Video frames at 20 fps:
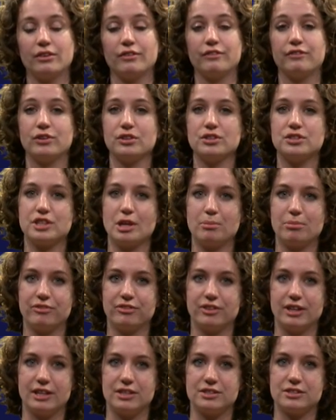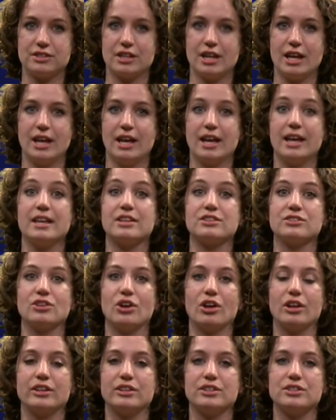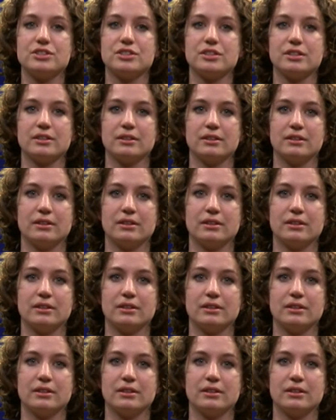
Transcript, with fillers: The first step of KISS is knowledge.